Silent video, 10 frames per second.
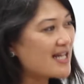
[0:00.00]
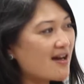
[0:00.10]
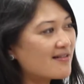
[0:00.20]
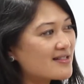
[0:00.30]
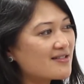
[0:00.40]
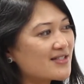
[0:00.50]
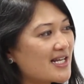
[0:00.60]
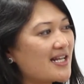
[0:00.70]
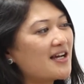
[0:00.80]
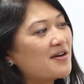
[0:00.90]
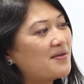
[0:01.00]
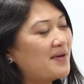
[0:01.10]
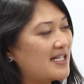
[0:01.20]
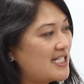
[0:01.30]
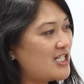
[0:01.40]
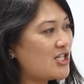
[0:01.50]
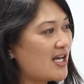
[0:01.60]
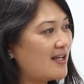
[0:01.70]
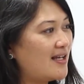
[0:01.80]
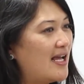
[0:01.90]
down to San Diego and
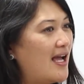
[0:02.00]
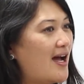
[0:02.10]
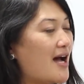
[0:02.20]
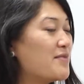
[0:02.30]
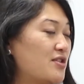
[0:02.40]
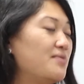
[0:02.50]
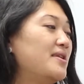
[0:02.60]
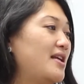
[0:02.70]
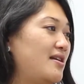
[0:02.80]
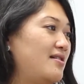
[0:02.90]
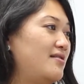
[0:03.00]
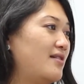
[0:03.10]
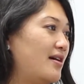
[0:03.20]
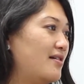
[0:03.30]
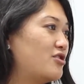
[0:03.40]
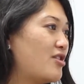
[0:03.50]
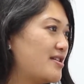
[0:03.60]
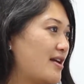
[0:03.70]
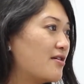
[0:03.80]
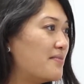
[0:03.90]
TJ. I'm assuming they
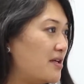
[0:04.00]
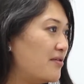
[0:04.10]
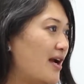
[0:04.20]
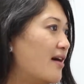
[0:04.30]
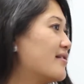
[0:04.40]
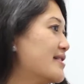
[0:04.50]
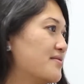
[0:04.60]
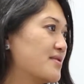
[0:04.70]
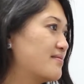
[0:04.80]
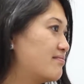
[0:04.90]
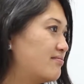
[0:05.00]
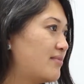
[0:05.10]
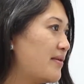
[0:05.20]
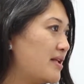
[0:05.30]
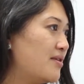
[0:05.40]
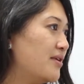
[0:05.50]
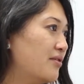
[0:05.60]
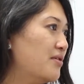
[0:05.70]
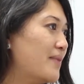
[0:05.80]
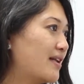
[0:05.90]
traced El Camino Real because that was probably the only
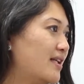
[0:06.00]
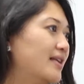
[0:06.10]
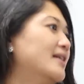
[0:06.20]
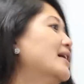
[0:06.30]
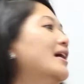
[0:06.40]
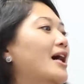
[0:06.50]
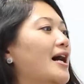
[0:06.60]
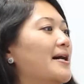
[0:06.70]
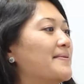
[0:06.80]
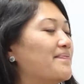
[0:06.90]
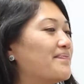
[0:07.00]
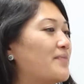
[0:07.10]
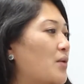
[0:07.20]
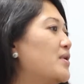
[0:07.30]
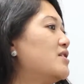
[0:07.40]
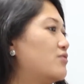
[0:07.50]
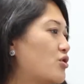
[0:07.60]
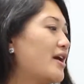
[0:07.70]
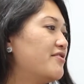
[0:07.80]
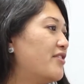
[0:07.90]
road back then. But we
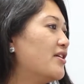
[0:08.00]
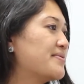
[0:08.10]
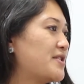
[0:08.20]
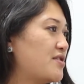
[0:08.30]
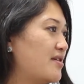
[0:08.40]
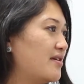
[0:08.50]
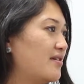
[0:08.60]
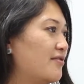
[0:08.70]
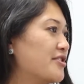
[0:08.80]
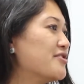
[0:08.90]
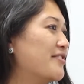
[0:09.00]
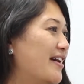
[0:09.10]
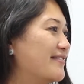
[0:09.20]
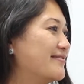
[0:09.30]
tried to follow as much of their original route.